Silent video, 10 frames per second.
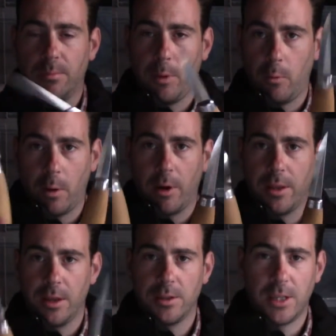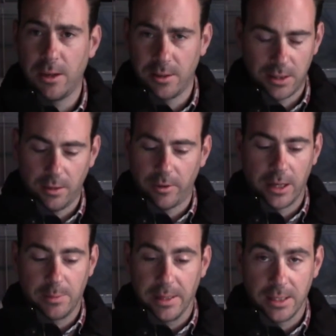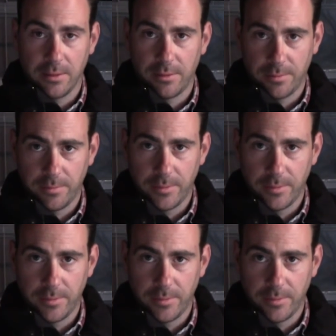but well worth it. So it's not very expensive,